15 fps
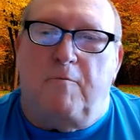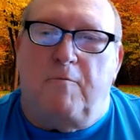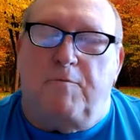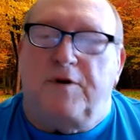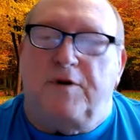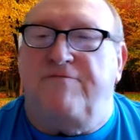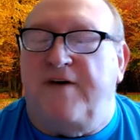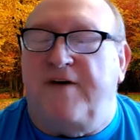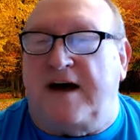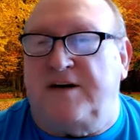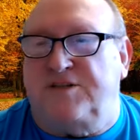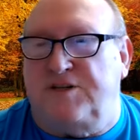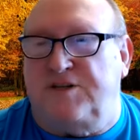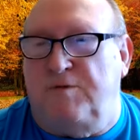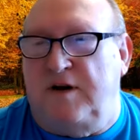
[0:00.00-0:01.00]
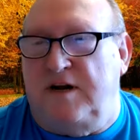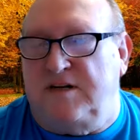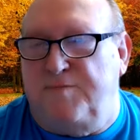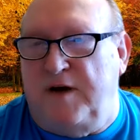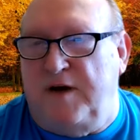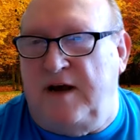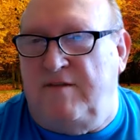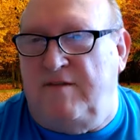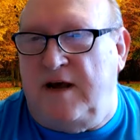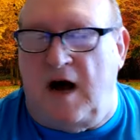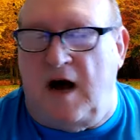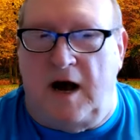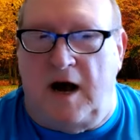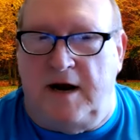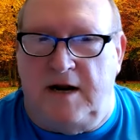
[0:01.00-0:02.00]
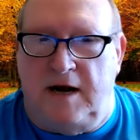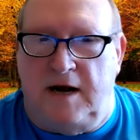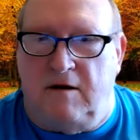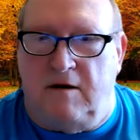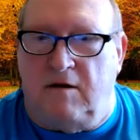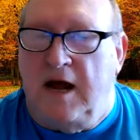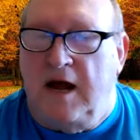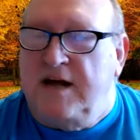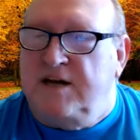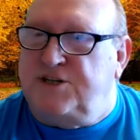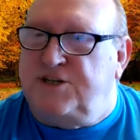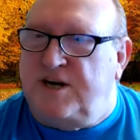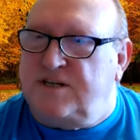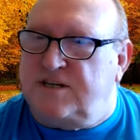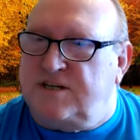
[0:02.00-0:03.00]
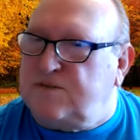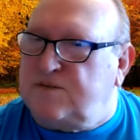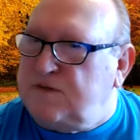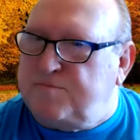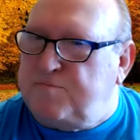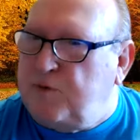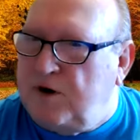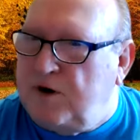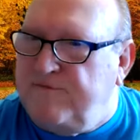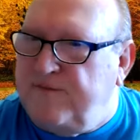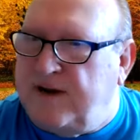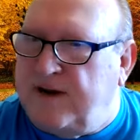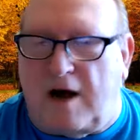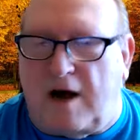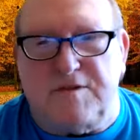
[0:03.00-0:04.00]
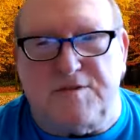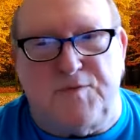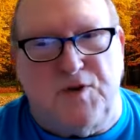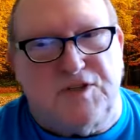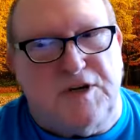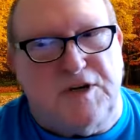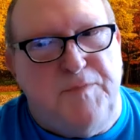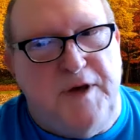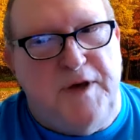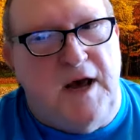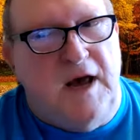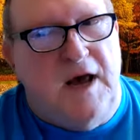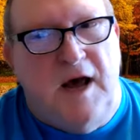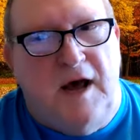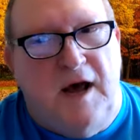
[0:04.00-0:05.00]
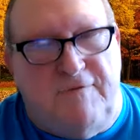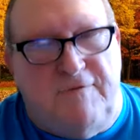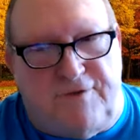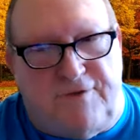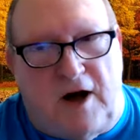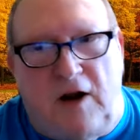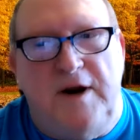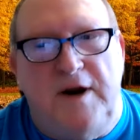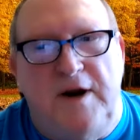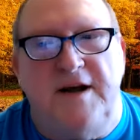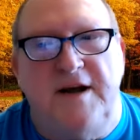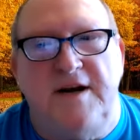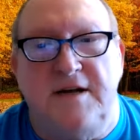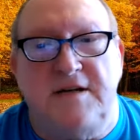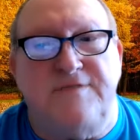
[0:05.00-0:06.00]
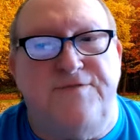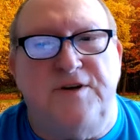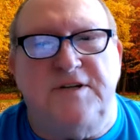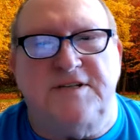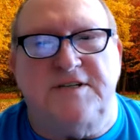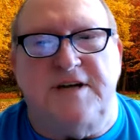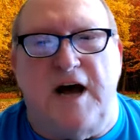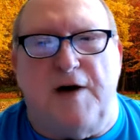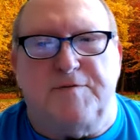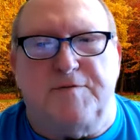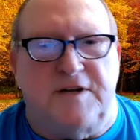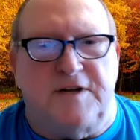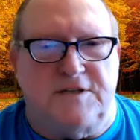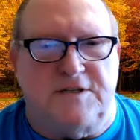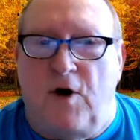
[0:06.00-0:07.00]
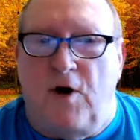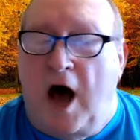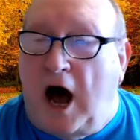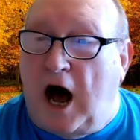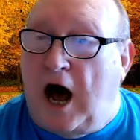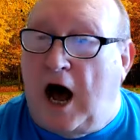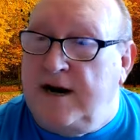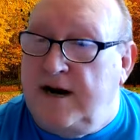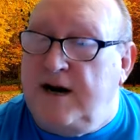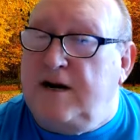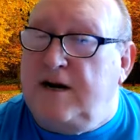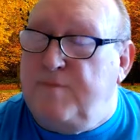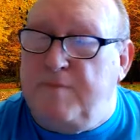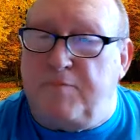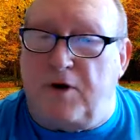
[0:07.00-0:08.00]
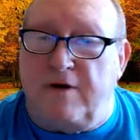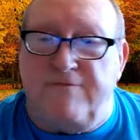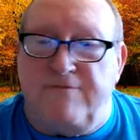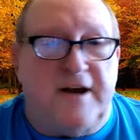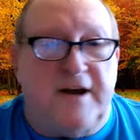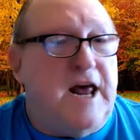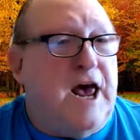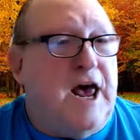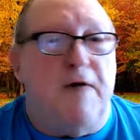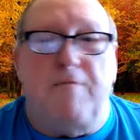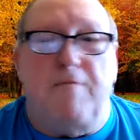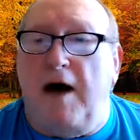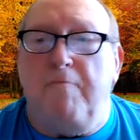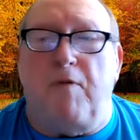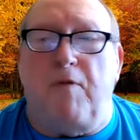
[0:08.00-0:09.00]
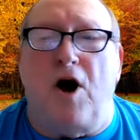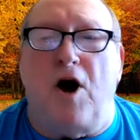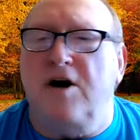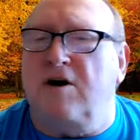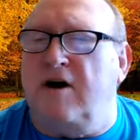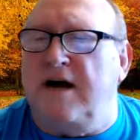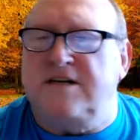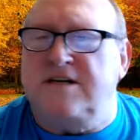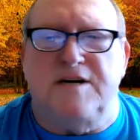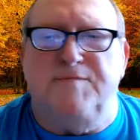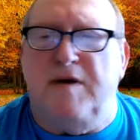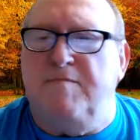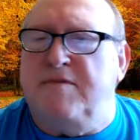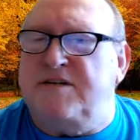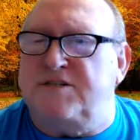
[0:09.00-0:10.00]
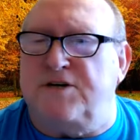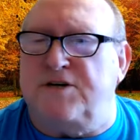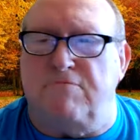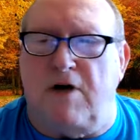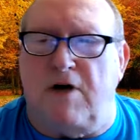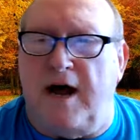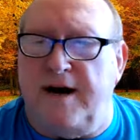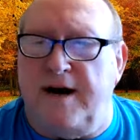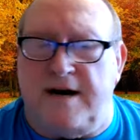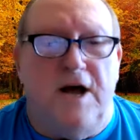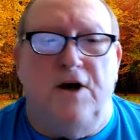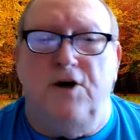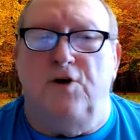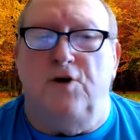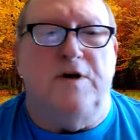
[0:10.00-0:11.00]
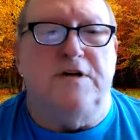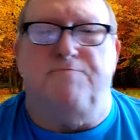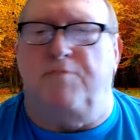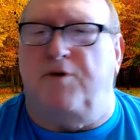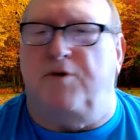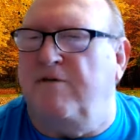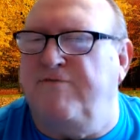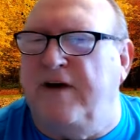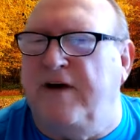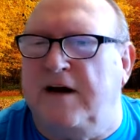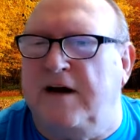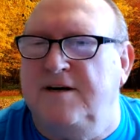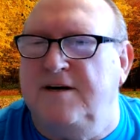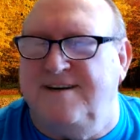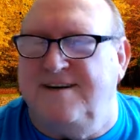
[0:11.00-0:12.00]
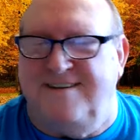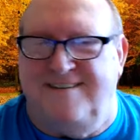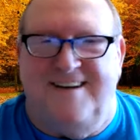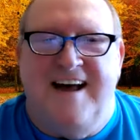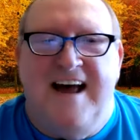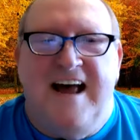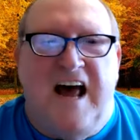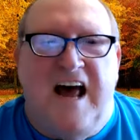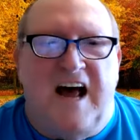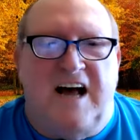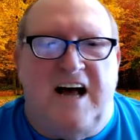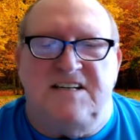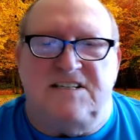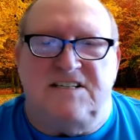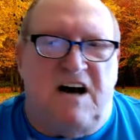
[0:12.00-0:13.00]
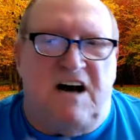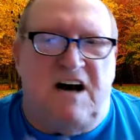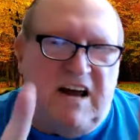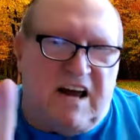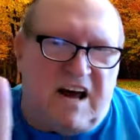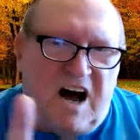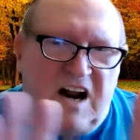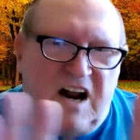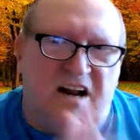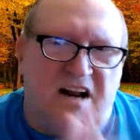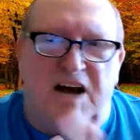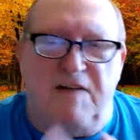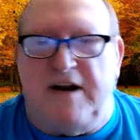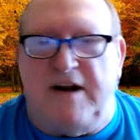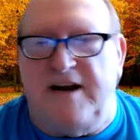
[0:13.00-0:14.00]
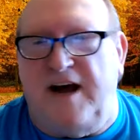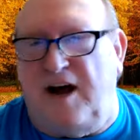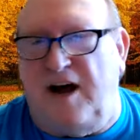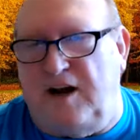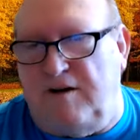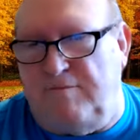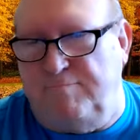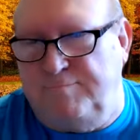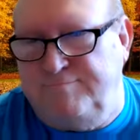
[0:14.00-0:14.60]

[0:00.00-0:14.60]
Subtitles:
perfection as being the ideal. Jesus was perfect. I was supposed to be following in his footsteps. And so I need to be perfect, and my partner has to be Mr. Right, who is perfect. And so it kind of led me down